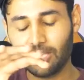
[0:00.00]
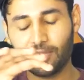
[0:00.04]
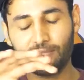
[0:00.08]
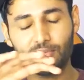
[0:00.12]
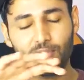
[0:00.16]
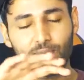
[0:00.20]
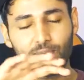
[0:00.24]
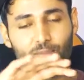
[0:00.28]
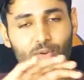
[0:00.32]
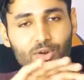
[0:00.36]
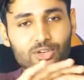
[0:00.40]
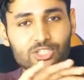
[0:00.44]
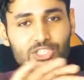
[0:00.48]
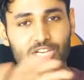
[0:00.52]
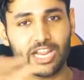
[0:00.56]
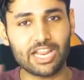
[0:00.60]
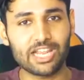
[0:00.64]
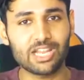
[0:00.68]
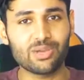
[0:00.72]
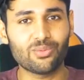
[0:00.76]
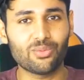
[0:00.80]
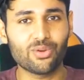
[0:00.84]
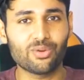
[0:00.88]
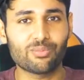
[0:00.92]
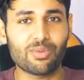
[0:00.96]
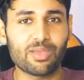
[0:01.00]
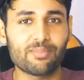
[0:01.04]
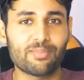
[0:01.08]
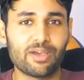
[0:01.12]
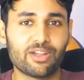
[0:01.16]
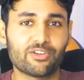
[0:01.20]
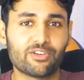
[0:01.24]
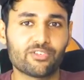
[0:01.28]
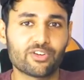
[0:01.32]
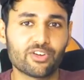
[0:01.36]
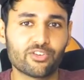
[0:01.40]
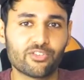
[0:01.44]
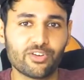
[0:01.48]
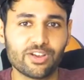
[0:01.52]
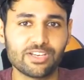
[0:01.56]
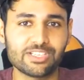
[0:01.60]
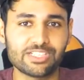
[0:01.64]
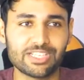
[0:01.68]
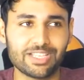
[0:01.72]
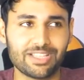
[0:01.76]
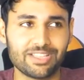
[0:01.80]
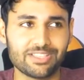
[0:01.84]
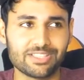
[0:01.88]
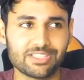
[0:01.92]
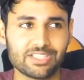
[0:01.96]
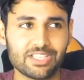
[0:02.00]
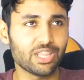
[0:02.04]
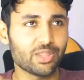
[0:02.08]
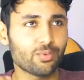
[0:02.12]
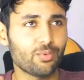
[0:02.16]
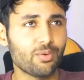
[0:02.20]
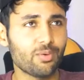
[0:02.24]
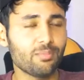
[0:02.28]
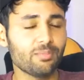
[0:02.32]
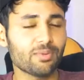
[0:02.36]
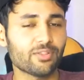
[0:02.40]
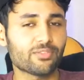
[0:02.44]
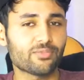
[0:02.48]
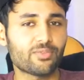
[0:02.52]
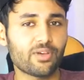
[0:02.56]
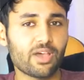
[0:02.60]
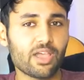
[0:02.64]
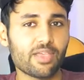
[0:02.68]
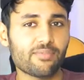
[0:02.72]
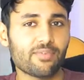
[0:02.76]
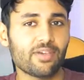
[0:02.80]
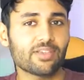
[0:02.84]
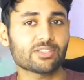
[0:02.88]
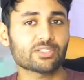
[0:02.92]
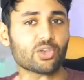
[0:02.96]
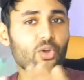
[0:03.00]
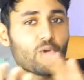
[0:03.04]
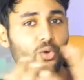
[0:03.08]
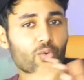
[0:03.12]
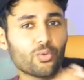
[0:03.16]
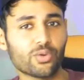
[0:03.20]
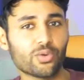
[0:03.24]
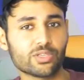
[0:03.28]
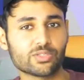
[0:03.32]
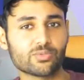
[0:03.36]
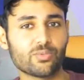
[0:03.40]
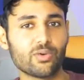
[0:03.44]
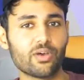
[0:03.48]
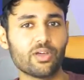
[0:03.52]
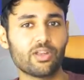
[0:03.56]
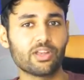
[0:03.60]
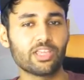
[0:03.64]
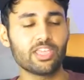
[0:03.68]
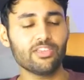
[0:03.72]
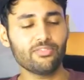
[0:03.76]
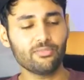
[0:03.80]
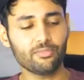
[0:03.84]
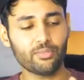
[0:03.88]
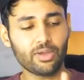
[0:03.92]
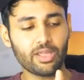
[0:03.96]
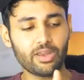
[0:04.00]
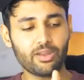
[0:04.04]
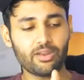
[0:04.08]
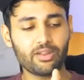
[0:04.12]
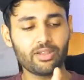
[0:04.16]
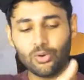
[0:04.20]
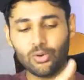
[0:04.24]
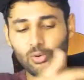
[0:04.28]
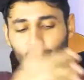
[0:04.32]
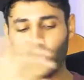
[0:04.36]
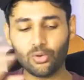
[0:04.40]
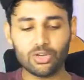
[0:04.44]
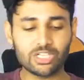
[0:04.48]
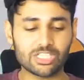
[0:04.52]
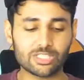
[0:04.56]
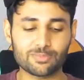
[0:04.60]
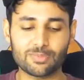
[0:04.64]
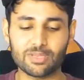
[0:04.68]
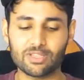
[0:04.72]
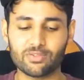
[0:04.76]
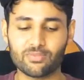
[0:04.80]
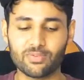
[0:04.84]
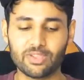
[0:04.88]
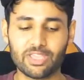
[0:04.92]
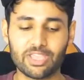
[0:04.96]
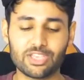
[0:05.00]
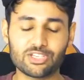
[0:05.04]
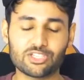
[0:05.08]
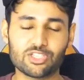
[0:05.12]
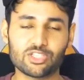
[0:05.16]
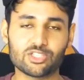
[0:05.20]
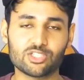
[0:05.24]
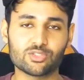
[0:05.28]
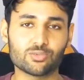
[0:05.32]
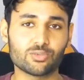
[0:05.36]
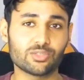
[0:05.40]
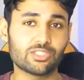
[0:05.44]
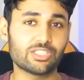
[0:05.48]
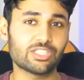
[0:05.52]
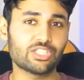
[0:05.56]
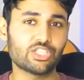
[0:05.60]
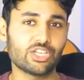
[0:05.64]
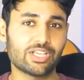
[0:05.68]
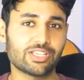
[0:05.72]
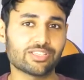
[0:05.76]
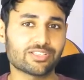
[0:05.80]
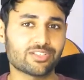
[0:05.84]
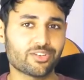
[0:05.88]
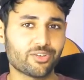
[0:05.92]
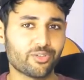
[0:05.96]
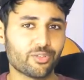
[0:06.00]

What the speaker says: if you've watched any one of my battery drain tests, the OnePlus 5 has always won, even when all its specifications would suggest